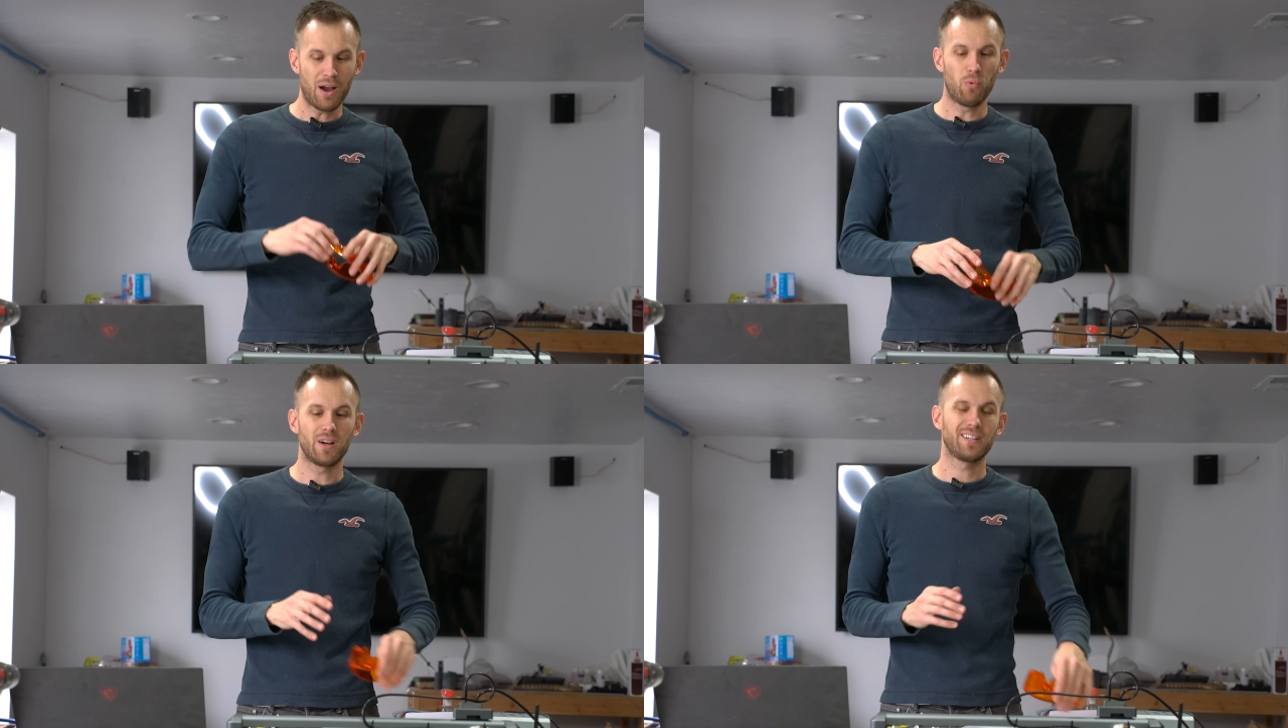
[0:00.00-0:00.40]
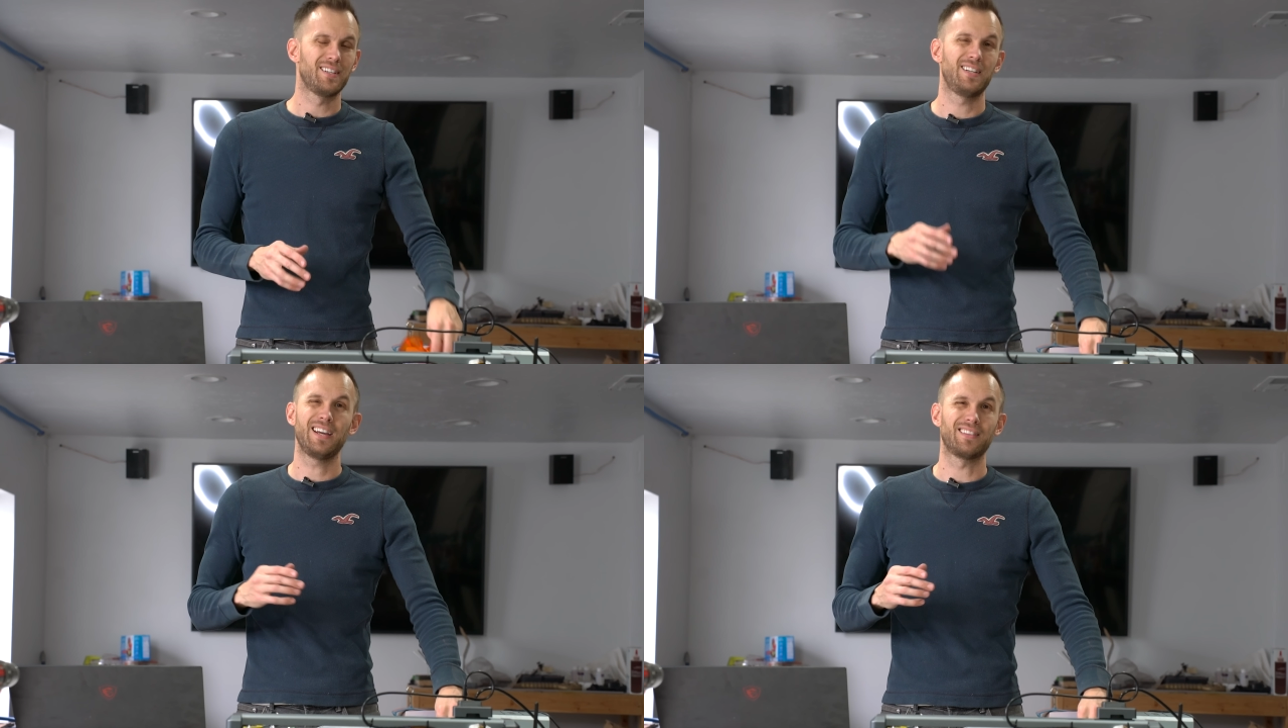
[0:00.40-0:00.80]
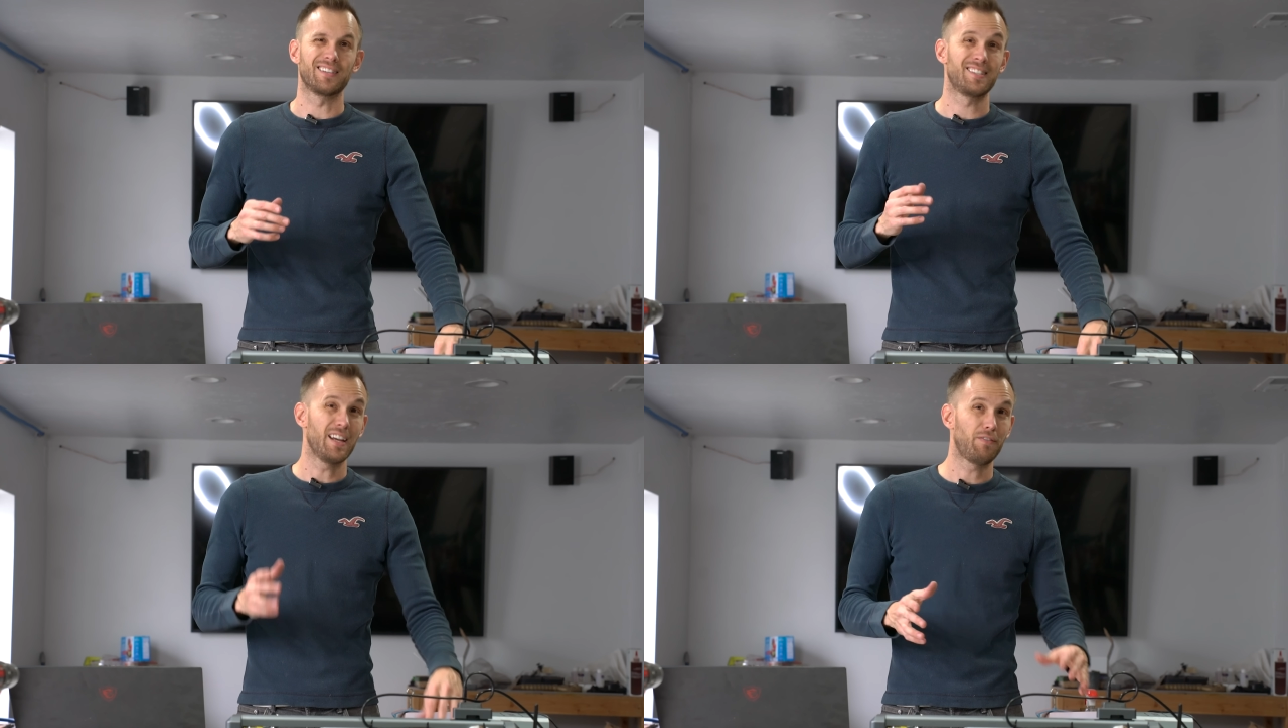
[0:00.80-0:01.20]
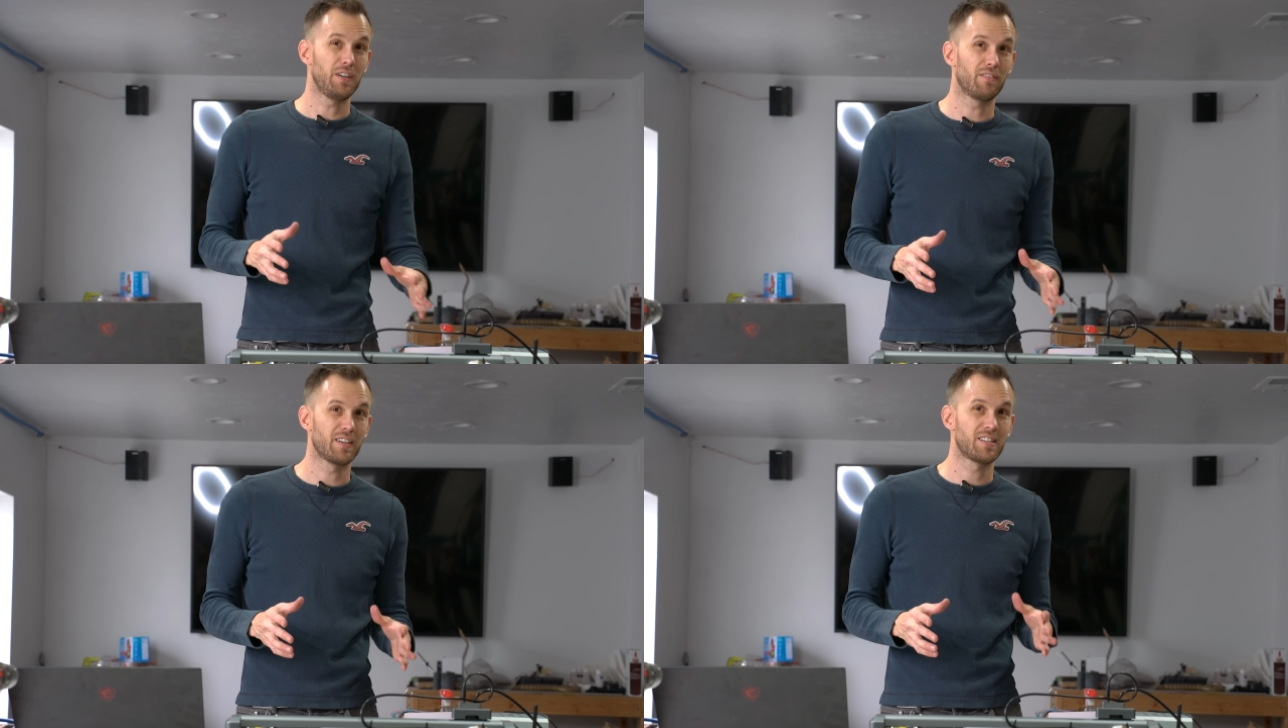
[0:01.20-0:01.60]
I wanted to take the
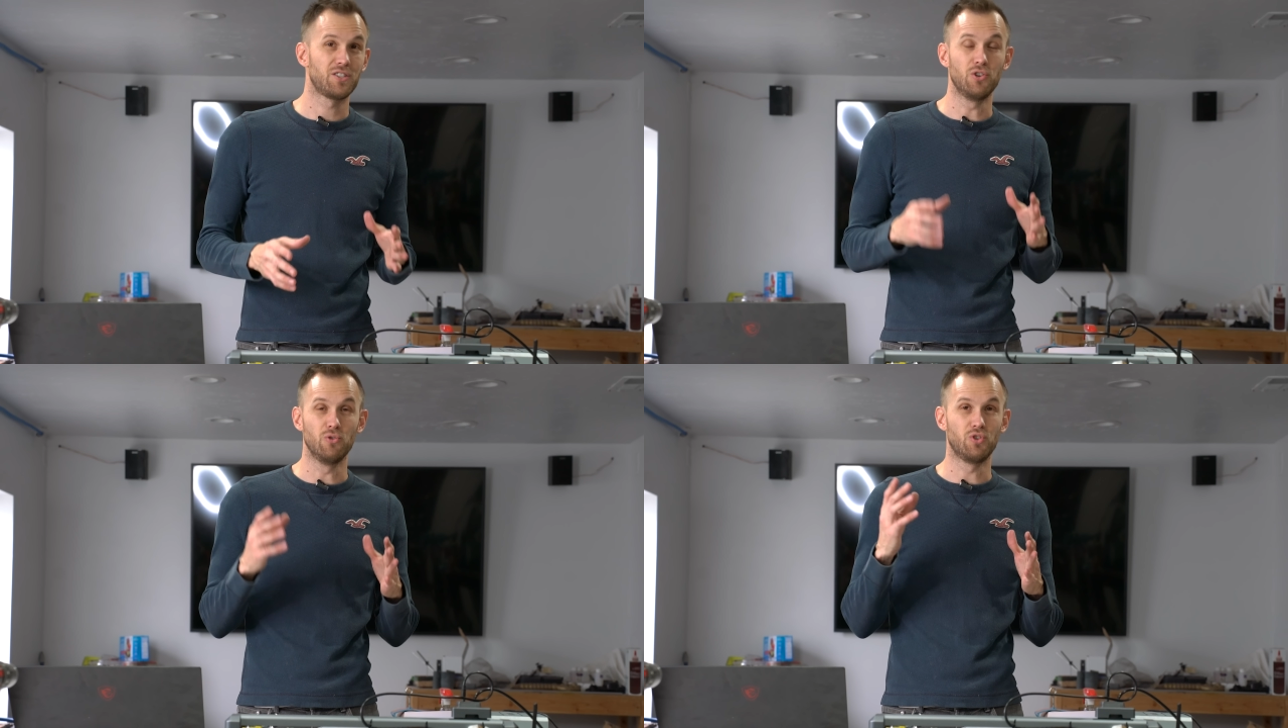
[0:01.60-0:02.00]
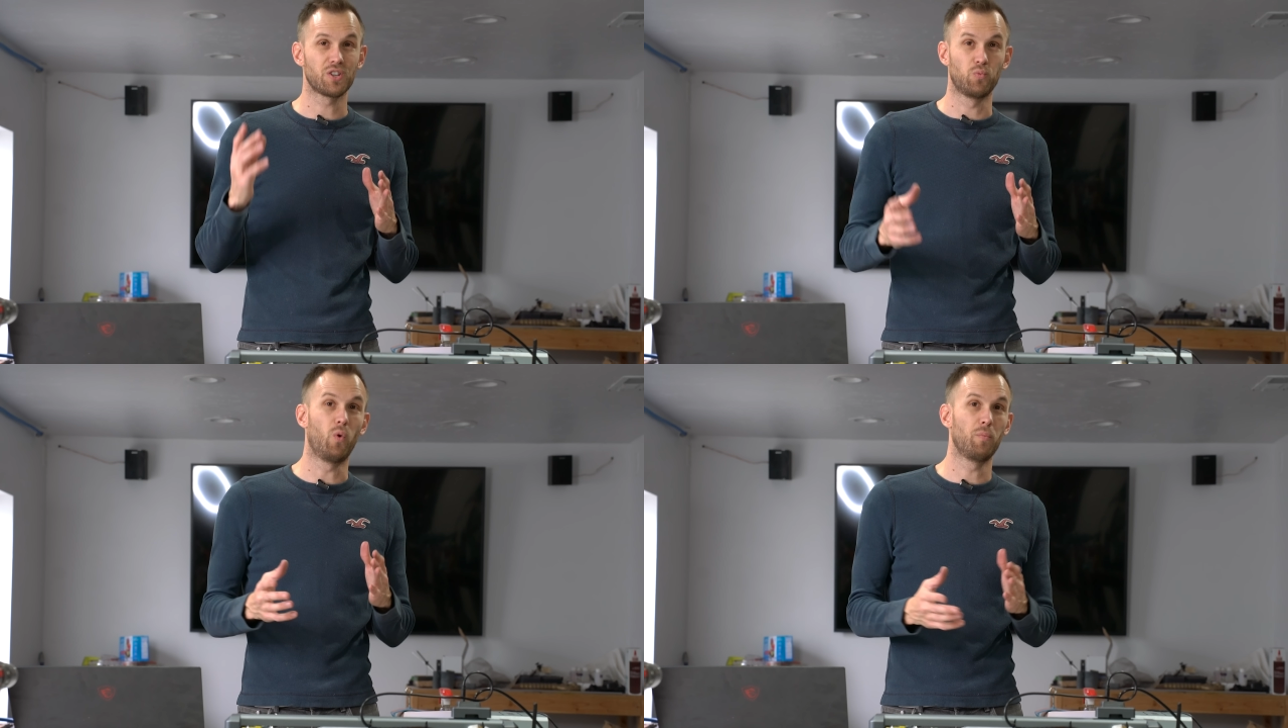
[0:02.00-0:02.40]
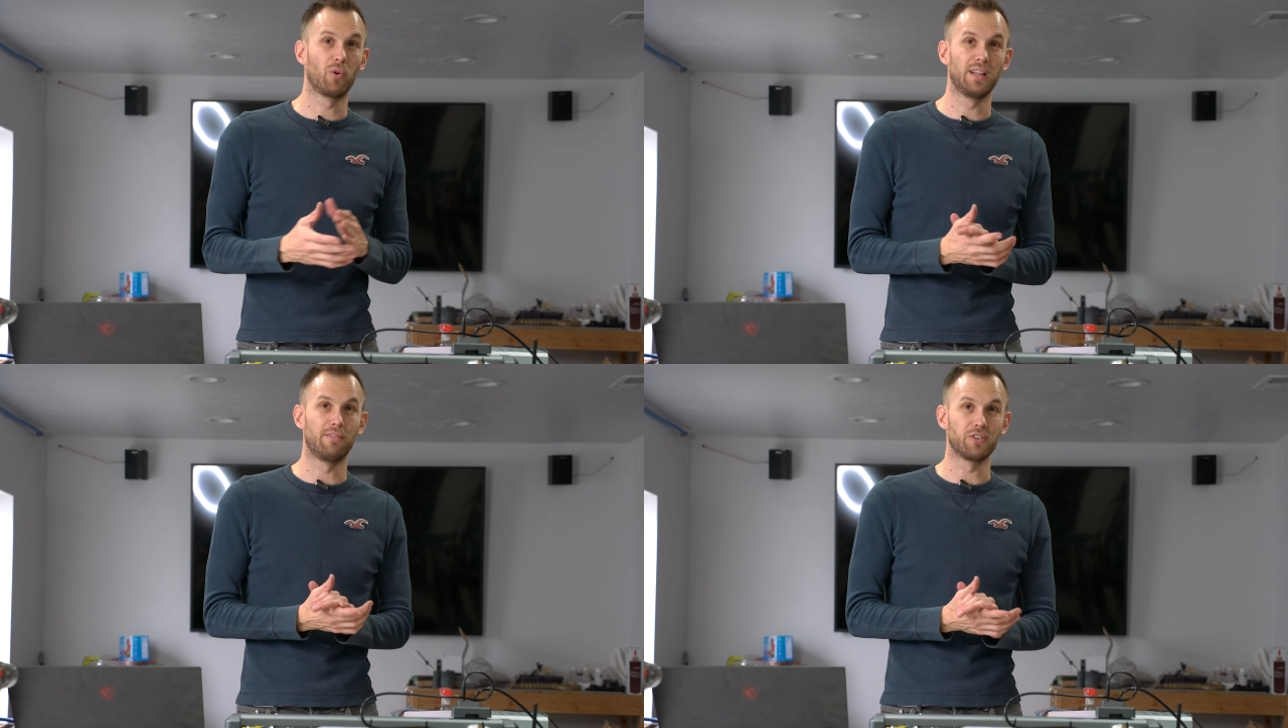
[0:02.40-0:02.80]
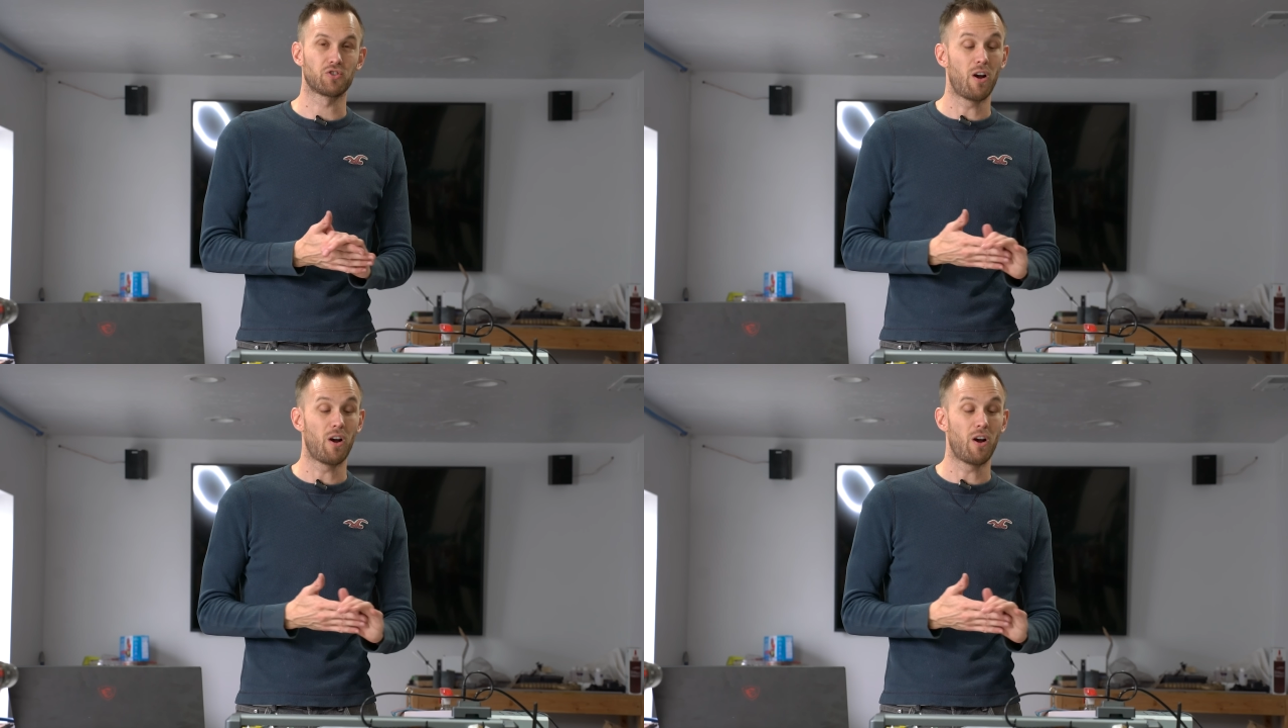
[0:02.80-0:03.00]
safety of this to just one more level.